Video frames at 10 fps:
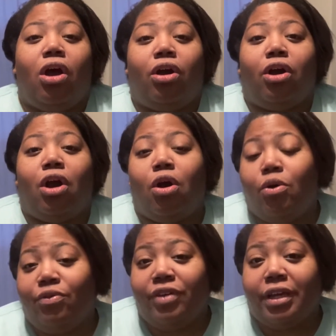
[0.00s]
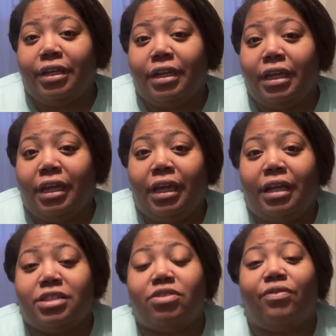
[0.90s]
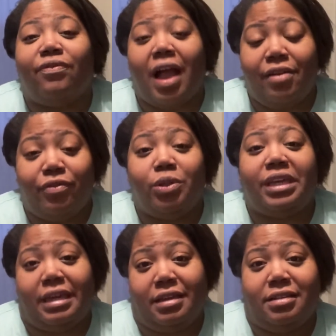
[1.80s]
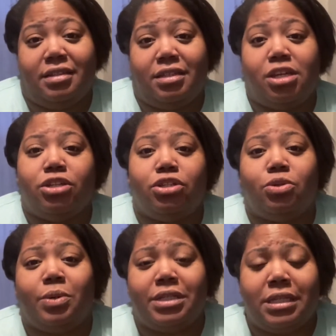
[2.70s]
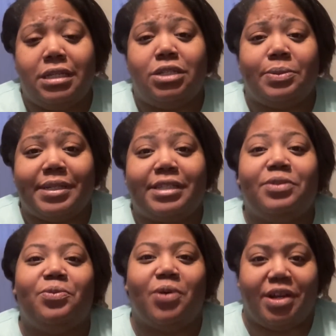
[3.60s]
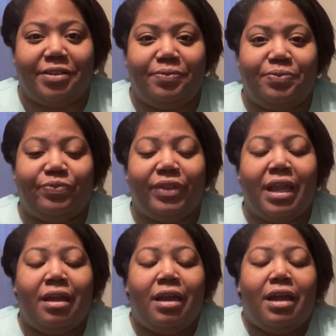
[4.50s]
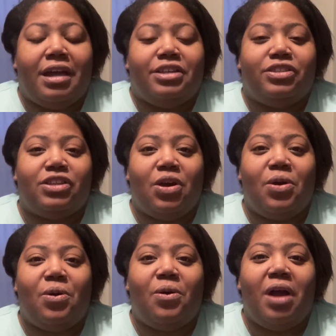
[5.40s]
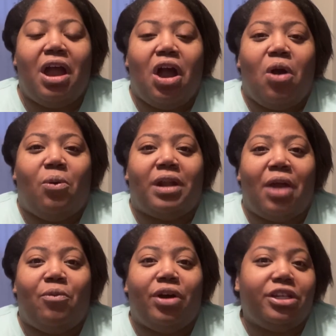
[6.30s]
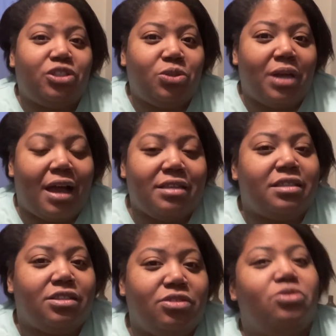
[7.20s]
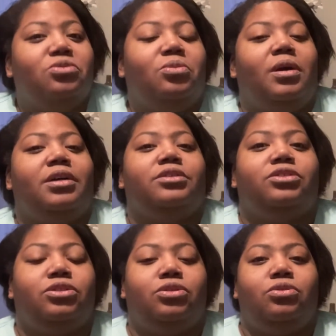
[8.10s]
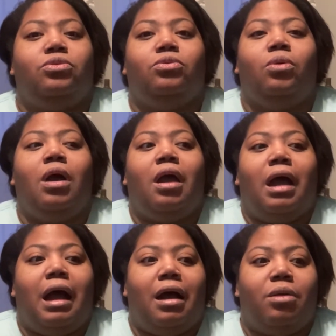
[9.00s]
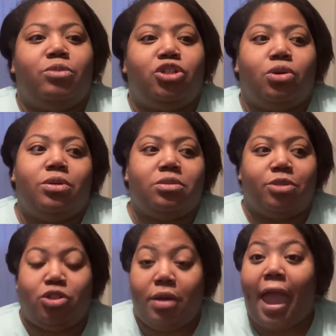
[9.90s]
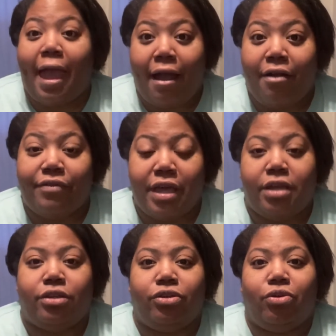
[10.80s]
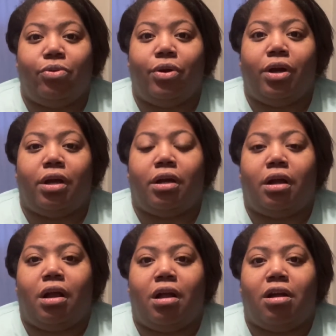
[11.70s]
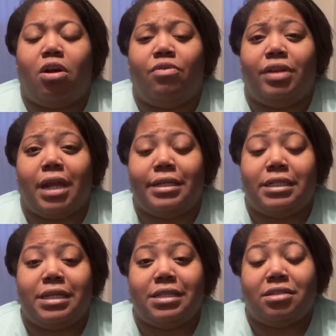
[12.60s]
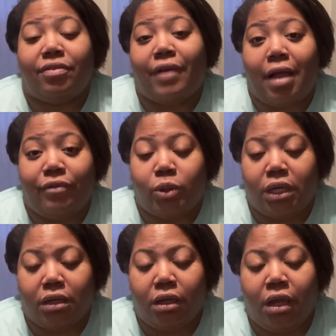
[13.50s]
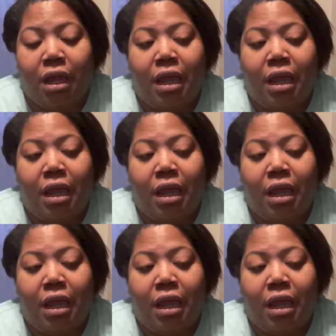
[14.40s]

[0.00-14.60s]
COVID Survival Kit 2021. So what I wanted you guys to do was to show us what you have in your COVID-19 survival kit